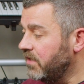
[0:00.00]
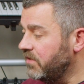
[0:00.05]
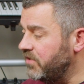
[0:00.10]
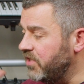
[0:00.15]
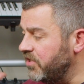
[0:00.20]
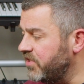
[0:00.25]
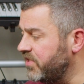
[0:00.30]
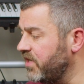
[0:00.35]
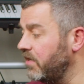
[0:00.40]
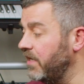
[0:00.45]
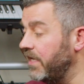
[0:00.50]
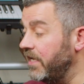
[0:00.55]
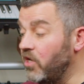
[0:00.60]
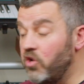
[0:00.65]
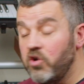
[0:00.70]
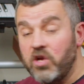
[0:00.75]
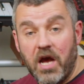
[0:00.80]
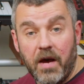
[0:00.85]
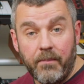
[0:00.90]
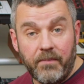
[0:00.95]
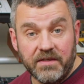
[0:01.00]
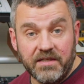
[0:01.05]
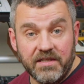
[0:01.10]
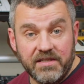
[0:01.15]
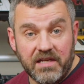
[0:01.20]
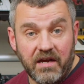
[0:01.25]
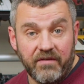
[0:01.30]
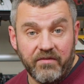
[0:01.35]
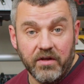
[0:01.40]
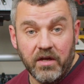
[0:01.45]
to suddenly look up and
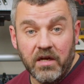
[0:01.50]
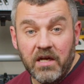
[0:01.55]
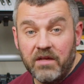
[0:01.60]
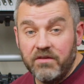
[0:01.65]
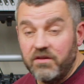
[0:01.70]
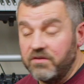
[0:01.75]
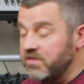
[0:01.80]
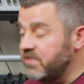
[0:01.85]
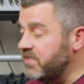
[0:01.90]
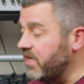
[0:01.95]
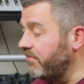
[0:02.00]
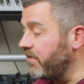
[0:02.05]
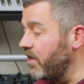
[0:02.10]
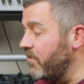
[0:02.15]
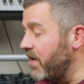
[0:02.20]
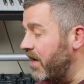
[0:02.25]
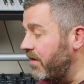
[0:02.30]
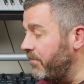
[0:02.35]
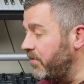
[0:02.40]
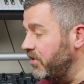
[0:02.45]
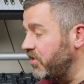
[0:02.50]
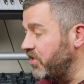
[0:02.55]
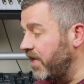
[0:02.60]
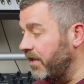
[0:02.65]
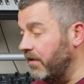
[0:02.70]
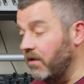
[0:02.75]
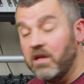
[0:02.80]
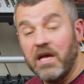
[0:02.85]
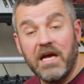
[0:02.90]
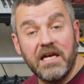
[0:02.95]
discover that the stereo output
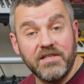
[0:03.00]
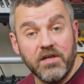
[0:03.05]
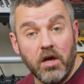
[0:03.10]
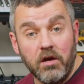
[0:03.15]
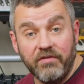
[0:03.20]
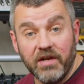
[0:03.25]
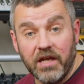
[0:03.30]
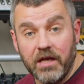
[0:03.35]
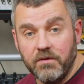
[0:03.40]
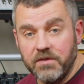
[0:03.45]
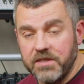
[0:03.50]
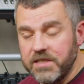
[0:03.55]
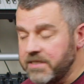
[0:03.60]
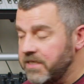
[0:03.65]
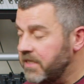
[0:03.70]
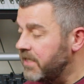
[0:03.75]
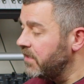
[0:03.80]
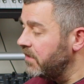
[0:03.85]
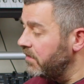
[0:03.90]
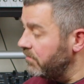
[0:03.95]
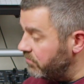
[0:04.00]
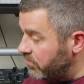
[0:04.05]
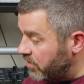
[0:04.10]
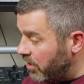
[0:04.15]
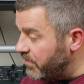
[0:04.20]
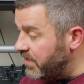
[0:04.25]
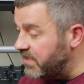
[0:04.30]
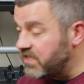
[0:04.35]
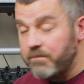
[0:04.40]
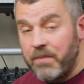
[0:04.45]
channel has overloaded.
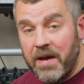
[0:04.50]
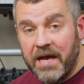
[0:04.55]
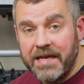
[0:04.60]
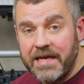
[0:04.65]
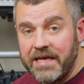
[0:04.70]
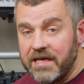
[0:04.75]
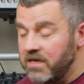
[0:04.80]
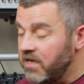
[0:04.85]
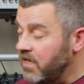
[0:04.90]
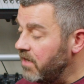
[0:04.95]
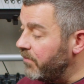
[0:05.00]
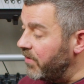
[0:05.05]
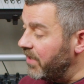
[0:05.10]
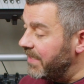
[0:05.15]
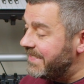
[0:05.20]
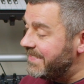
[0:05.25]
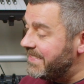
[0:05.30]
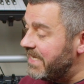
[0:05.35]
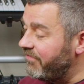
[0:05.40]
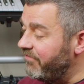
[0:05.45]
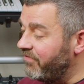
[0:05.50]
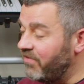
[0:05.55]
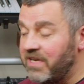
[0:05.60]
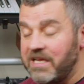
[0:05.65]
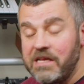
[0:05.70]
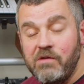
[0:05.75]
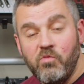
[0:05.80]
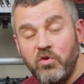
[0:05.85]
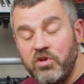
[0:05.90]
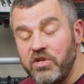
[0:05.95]
Don't need to panic, but I
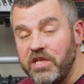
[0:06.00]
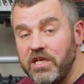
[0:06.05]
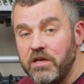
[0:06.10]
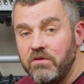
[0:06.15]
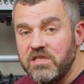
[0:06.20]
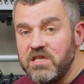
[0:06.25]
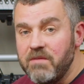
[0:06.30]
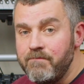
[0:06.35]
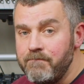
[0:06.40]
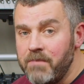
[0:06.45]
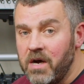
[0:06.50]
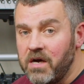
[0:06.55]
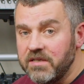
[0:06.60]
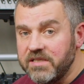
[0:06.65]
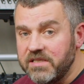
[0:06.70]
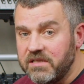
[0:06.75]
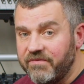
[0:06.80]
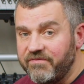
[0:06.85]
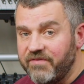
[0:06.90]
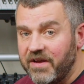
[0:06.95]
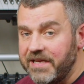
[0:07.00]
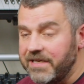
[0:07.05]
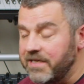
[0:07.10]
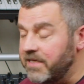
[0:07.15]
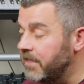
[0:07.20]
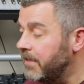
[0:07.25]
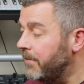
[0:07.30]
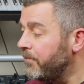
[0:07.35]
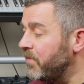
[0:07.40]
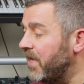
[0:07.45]
definitely wouldn't use the master
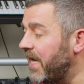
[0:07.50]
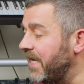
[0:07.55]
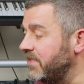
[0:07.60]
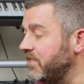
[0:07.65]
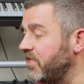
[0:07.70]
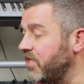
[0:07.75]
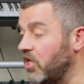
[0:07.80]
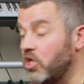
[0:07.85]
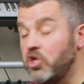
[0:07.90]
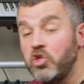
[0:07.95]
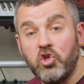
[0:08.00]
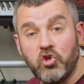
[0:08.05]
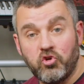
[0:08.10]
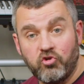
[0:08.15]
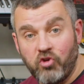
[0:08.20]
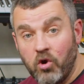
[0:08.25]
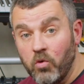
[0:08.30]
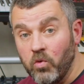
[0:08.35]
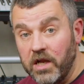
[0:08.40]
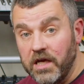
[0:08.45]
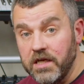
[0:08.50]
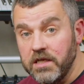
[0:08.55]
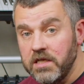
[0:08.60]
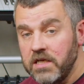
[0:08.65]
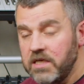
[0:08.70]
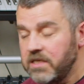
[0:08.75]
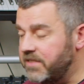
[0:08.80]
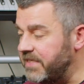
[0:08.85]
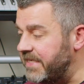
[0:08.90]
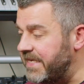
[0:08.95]
fader as the controller
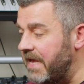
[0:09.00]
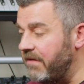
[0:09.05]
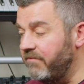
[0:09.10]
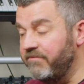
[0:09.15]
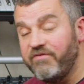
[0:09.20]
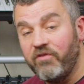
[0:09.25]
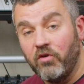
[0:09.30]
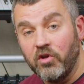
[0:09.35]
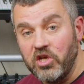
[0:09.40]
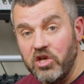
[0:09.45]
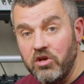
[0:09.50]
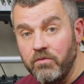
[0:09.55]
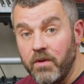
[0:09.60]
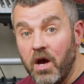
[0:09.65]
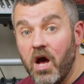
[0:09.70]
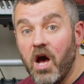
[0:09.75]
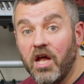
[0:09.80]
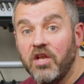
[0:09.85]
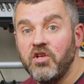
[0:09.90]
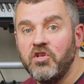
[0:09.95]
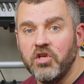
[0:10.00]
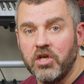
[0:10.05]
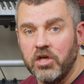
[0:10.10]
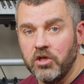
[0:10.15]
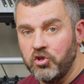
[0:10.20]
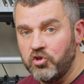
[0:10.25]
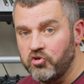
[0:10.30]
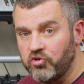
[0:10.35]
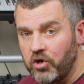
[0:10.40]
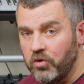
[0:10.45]
to get volume under
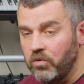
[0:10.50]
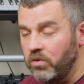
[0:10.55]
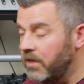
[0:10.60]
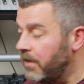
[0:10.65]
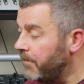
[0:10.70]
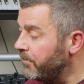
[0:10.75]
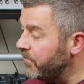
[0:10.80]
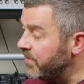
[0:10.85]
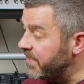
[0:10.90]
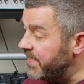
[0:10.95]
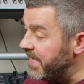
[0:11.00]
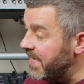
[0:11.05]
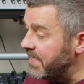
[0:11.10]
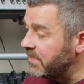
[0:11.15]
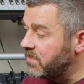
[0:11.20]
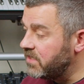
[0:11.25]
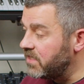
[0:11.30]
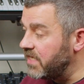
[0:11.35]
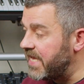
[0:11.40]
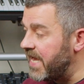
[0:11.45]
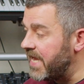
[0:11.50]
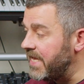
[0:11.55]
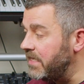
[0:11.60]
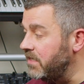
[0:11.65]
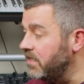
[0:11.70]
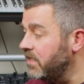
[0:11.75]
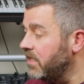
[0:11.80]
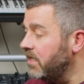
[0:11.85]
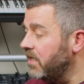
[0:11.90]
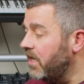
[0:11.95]
control. Yes, the
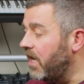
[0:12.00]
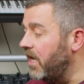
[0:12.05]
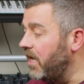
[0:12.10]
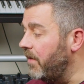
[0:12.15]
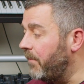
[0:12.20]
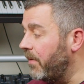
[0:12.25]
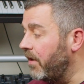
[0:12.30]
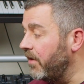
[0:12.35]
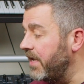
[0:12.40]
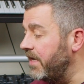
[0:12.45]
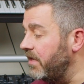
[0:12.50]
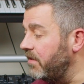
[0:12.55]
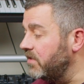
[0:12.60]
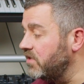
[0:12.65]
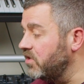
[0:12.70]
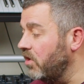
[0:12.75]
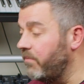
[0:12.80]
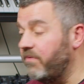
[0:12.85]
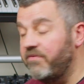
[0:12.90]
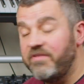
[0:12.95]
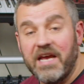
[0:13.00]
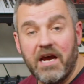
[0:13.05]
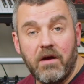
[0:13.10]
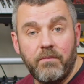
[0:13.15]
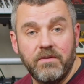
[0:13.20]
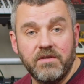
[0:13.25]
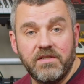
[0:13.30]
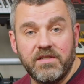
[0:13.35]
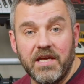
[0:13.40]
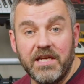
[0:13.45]
gain plugin at the top of the
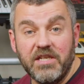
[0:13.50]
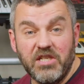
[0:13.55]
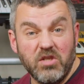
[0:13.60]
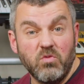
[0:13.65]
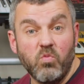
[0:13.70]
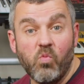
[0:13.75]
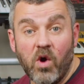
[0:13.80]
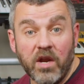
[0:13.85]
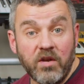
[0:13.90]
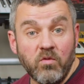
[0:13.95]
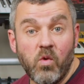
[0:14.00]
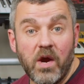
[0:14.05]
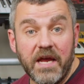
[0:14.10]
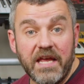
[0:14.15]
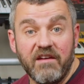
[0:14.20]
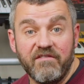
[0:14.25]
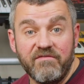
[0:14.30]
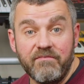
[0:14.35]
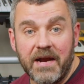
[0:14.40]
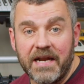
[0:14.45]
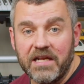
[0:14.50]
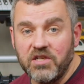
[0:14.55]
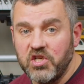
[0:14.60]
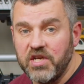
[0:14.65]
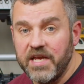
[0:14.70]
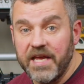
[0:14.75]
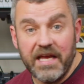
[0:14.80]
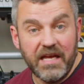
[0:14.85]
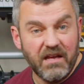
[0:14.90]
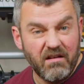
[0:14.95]
output stage is one way of
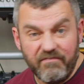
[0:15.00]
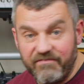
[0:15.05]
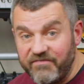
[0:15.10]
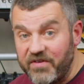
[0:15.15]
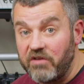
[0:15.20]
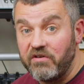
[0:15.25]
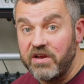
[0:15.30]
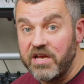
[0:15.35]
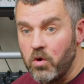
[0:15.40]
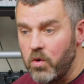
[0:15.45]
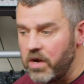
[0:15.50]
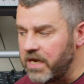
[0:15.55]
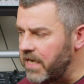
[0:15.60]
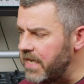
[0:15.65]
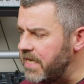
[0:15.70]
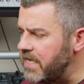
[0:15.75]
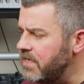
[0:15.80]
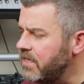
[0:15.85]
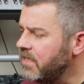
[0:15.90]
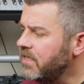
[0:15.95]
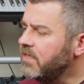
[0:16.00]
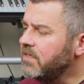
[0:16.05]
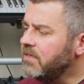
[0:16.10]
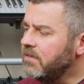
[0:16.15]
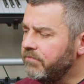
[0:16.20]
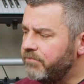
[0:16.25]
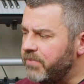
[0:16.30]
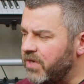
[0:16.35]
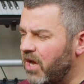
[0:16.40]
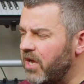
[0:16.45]
managing it very quickly,
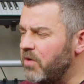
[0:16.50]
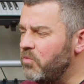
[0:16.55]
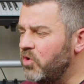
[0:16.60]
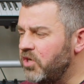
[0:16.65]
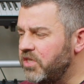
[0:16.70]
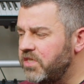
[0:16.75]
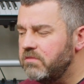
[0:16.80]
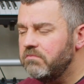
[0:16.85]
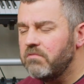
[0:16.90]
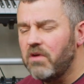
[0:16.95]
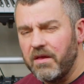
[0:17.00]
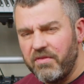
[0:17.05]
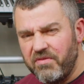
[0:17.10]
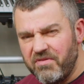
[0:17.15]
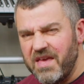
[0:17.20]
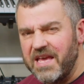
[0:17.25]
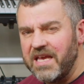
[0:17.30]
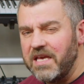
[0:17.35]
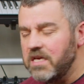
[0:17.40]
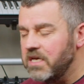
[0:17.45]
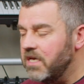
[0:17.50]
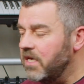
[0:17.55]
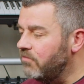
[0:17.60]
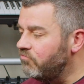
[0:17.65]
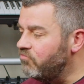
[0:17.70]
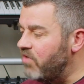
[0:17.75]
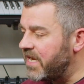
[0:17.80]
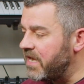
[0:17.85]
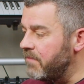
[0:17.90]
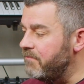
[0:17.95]
but I would, I think,
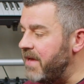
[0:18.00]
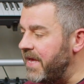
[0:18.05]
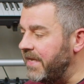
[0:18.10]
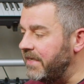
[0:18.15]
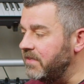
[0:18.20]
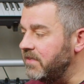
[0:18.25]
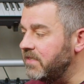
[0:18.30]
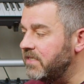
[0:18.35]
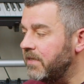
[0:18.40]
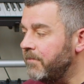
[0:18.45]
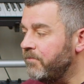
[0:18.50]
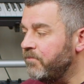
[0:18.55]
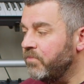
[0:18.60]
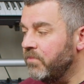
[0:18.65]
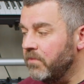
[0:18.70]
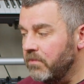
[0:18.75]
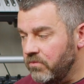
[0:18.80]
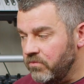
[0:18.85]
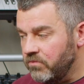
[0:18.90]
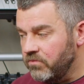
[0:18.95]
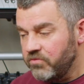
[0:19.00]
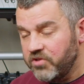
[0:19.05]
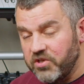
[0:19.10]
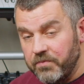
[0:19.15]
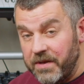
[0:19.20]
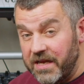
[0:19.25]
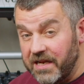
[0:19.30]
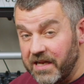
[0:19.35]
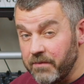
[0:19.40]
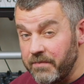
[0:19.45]
recommend to
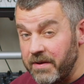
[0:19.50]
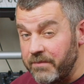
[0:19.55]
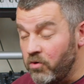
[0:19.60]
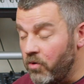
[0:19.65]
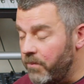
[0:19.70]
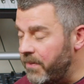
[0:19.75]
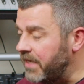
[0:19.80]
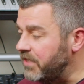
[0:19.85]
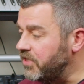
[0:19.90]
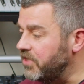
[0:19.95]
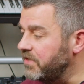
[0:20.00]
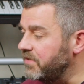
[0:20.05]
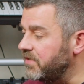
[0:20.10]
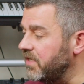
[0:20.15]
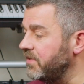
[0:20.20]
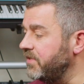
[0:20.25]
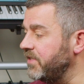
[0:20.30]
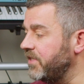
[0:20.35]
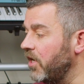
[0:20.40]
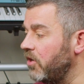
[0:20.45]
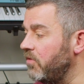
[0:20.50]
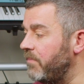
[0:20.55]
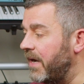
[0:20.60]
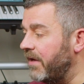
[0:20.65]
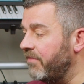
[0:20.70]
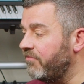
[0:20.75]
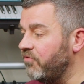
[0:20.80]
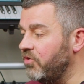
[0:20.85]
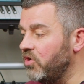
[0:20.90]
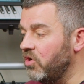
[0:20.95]
be a little bit more patient and to go
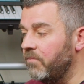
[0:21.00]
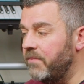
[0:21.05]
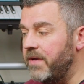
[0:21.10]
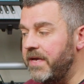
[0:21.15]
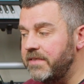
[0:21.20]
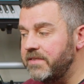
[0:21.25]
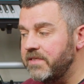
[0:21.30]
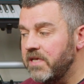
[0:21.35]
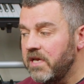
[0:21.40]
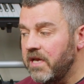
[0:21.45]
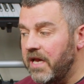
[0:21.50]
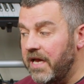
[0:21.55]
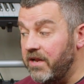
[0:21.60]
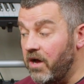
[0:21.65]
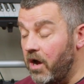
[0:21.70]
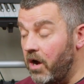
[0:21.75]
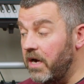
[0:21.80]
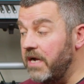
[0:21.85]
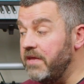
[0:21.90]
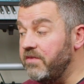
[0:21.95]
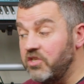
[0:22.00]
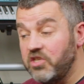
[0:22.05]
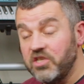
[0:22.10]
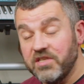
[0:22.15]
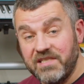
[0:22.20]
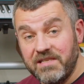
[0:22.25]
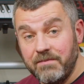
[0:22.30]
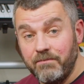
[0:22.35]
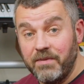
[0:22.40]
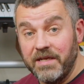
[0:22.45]
back through your mix and either
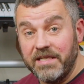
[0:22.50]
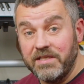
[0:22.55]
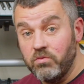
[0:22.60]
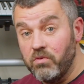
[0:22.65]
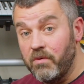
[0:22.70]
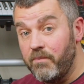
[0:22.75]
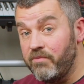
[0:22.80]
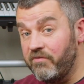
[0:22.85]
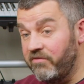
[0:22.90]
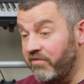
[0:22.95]
just simply to